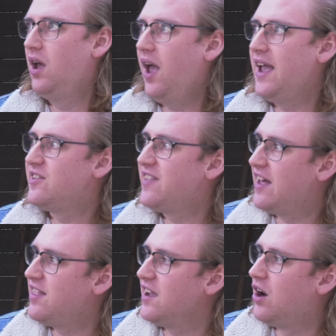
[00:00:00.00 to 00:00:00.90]
it's
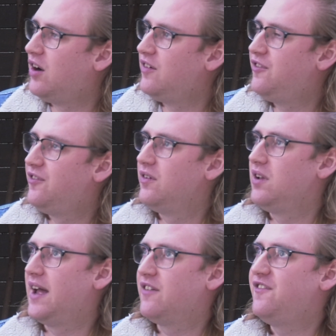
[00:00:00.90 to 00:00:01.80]
that thing of
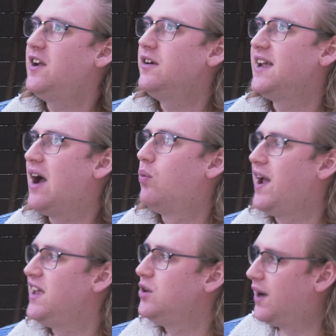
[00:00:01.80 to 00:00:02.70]
like figuring out
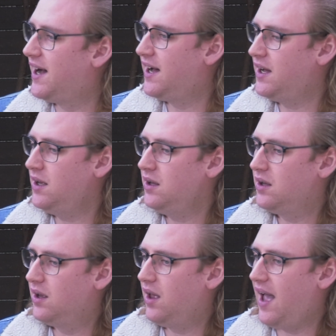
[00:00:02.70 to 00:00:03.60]
where you are,
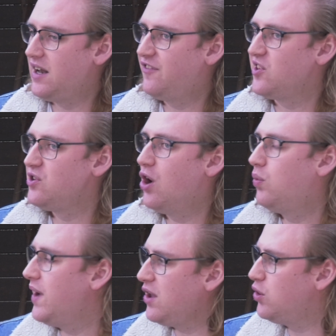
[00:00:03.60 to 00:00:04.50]
and if it's not
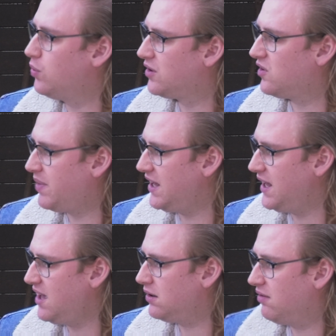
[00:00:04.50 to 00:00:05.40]
where you want to be
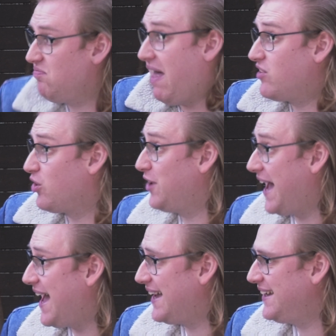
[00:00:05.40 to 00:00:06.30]
yet, that's
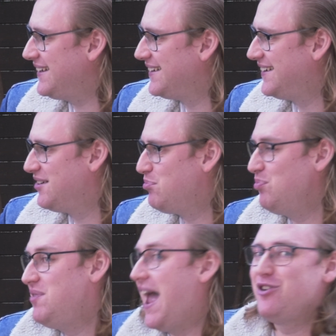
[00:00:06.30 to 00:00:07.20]
okay.
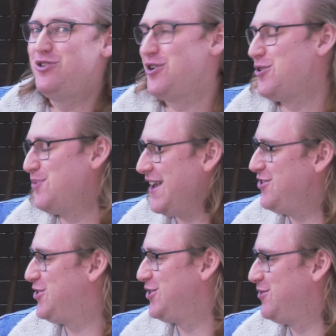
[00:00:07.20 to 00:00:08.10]
Now you know where
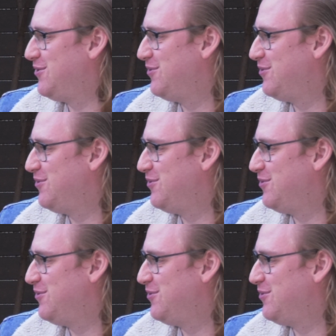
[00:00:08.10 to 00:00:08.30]
you can